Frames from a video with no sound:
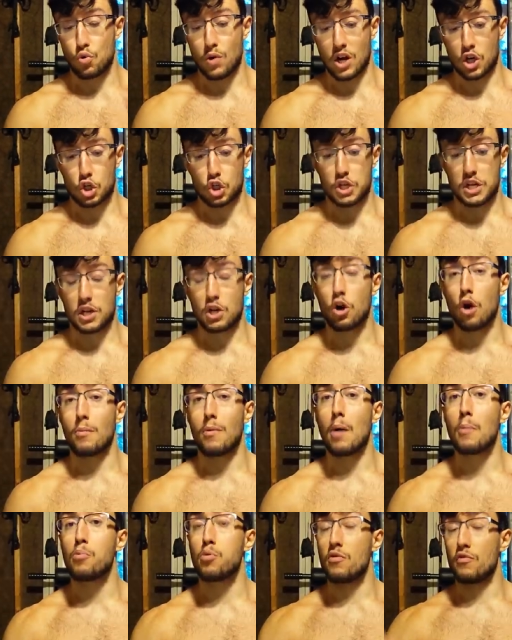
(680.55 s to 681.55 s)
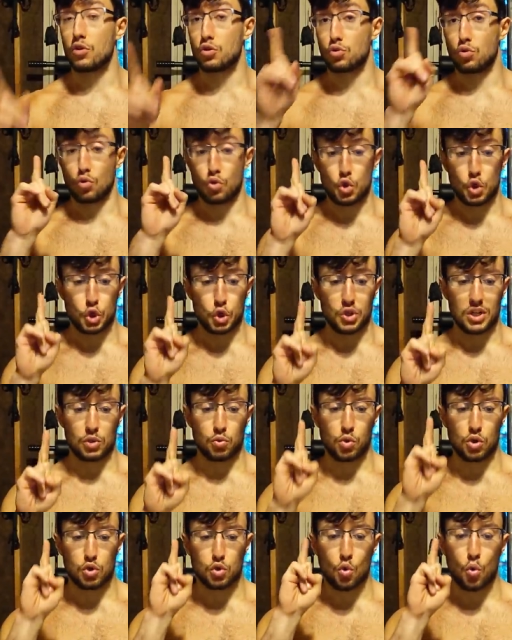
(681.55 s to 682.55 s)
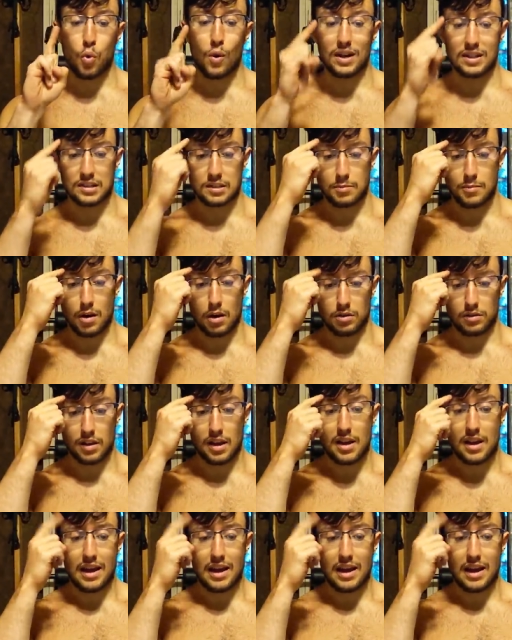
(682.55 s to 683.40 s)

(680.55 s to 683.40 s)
to actually come up with a solution that was quite smart,